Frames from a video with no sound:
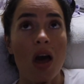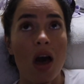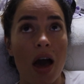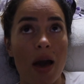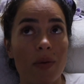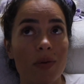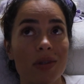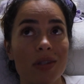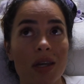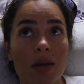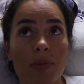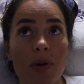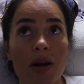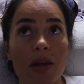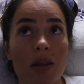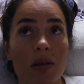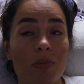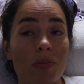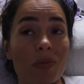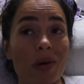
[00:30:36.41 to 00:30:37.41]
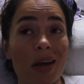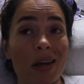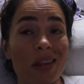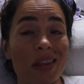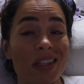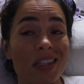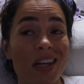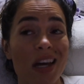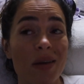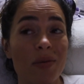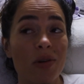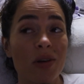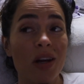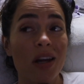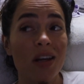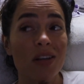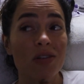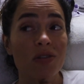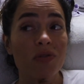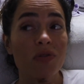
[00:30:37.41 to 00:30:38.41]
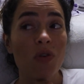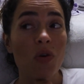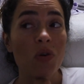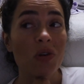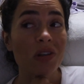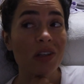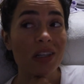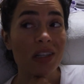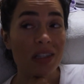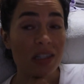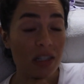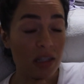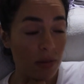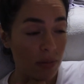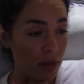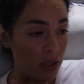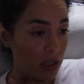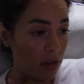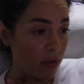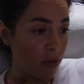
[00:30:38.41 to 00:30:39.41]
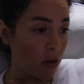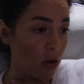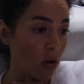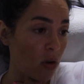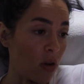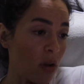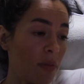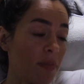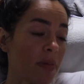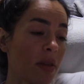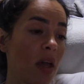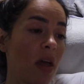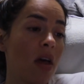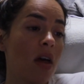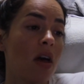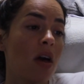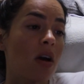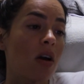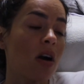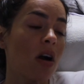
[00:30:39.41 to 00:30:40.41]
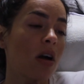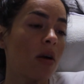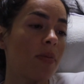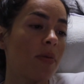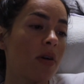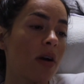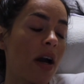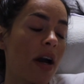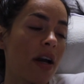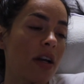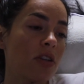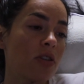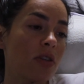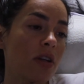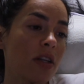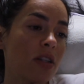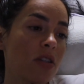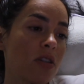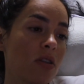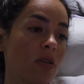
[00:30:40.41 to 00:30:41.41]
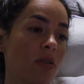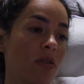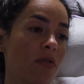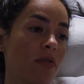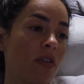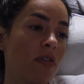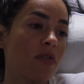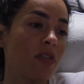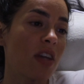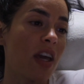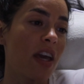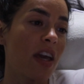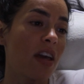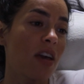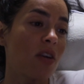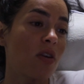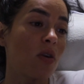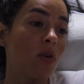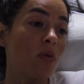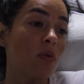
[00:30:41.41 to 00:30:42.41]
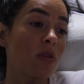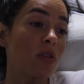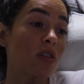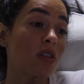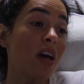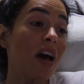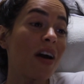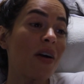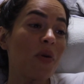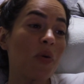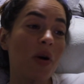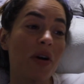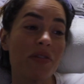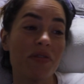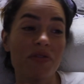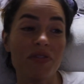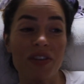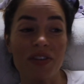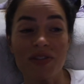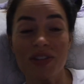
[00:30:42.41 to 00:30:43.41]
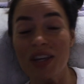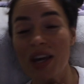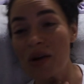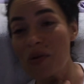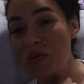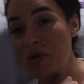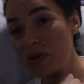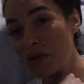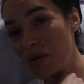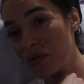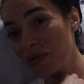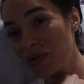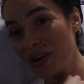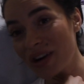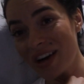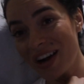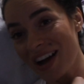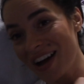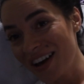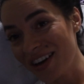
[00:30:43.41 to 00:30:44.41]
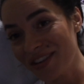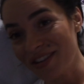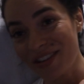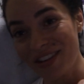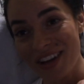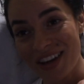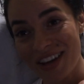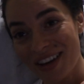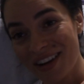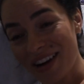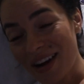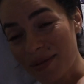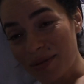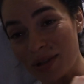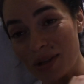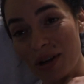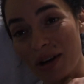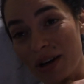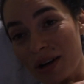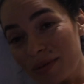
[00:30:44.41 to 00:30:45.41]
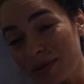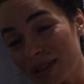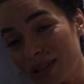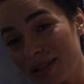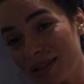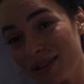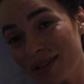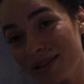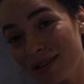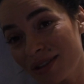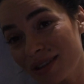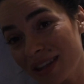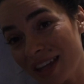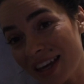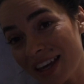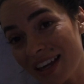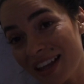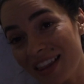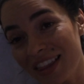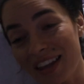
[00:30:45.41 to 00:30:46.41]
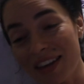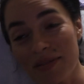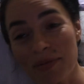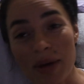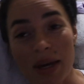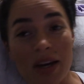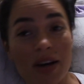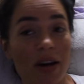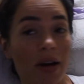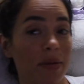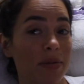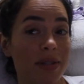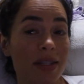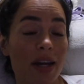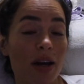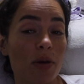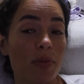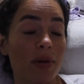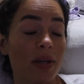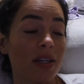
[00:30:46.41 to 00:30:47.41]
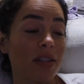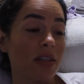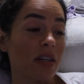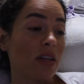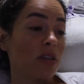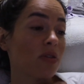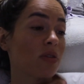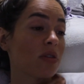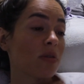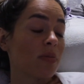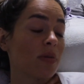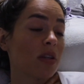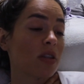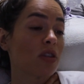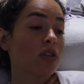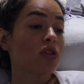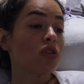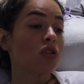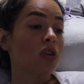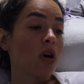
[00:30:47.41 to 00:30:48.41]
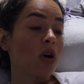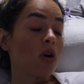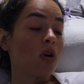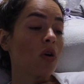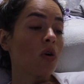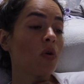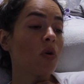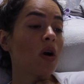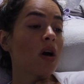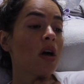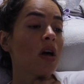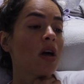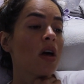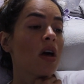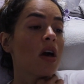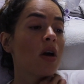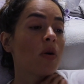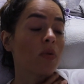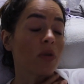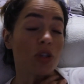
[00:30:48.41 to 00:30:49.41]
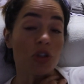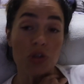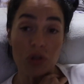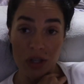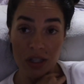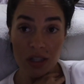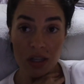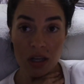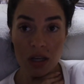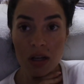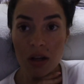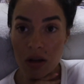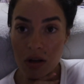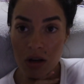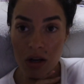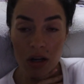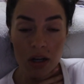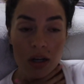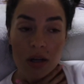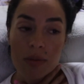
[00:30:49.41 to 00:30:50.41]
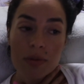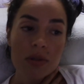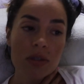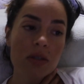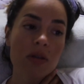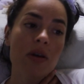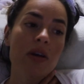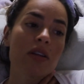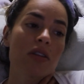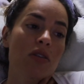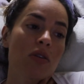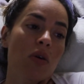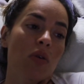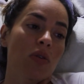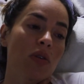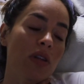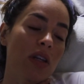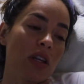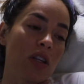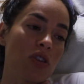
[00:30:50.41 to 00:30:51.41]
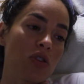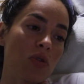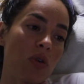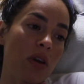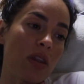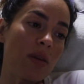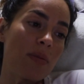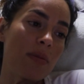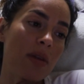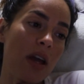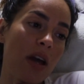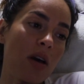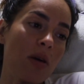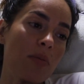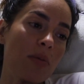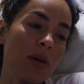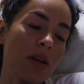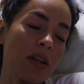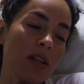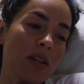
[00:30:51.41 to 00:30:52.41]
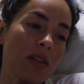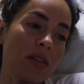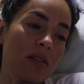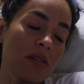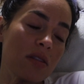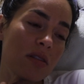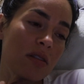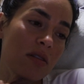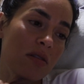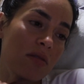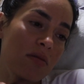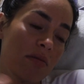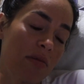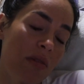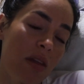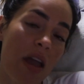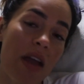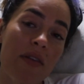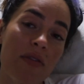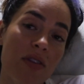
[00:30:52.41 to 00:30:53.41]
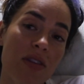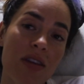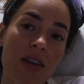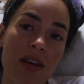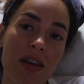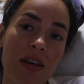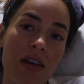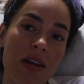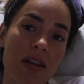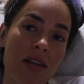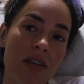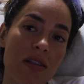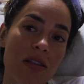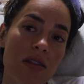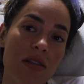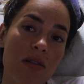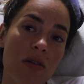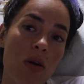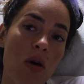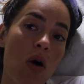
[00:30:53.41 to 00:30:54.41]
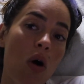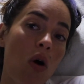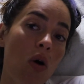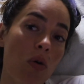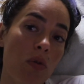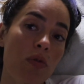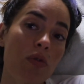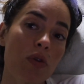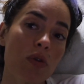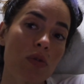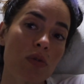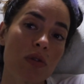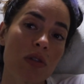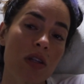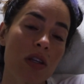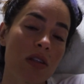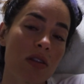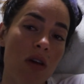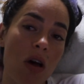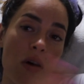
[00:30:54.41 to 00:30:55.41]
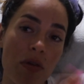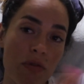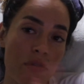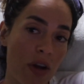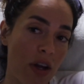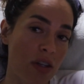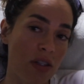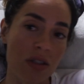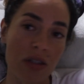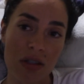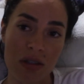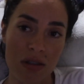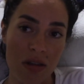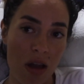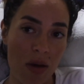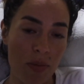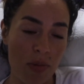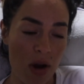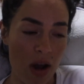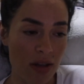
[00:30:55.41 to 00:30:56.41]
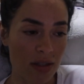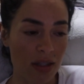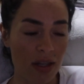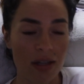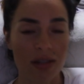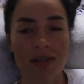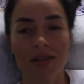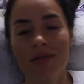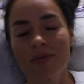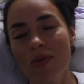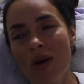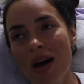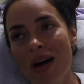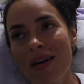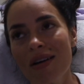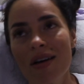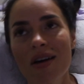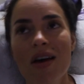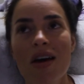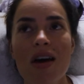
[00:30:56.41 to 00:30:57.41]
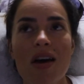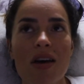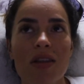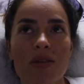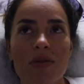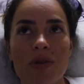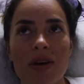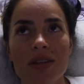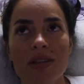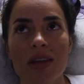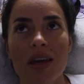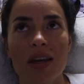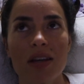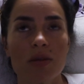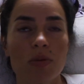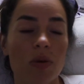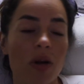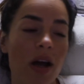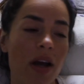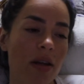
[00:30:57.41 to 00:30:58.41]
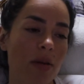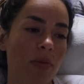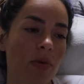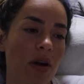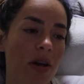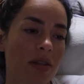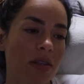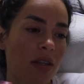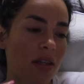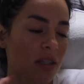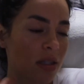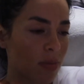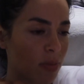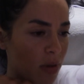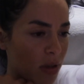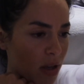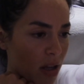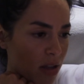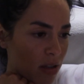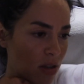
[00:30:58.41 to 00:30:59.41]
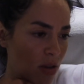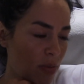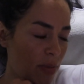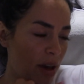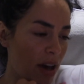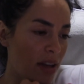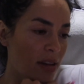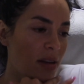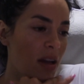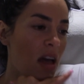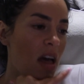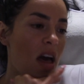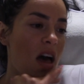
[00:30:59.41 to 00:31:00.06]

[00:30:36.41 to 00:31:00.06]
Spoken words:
I would say probably that by the time you're age 40, it's going to be difficult. Carbohydrates, 258. Goal was 150. I went over 108 grams of carbs. I do like love my carbs now because I used to be so restricted on carbs, so I totally enjoy them now, but everything is whole foods. It's all fresh. It's not processed. Well, the rice cakes were kind of processed, but not too bad.